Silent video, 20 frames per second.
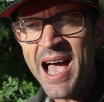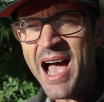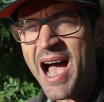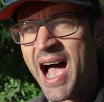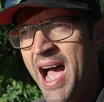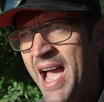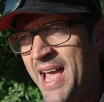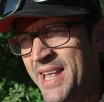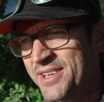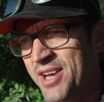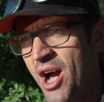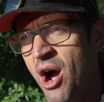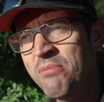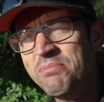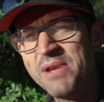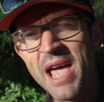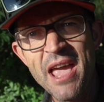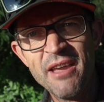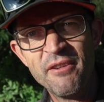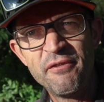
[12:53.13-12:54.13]
and
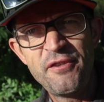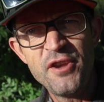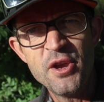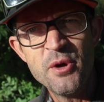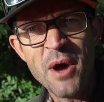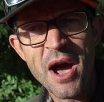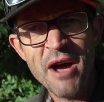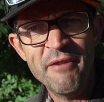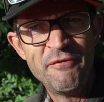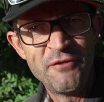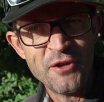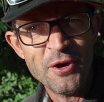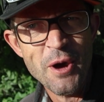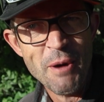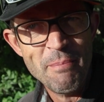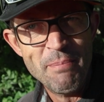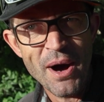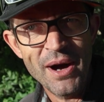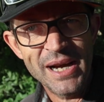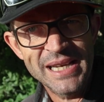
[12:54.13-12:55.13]
I'm getting fewer and
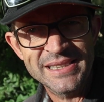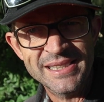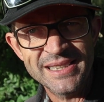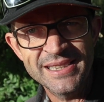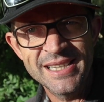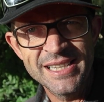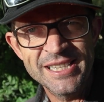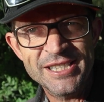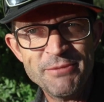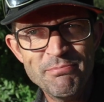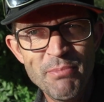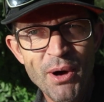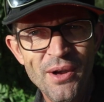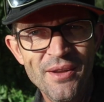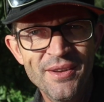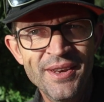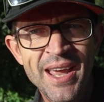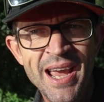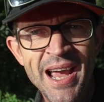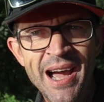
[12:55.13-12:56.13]
fewer bites in this
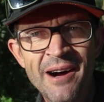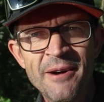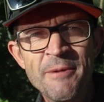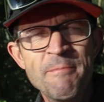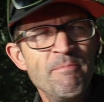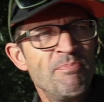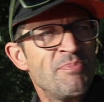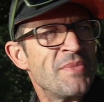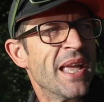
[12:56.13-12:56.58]
spot now.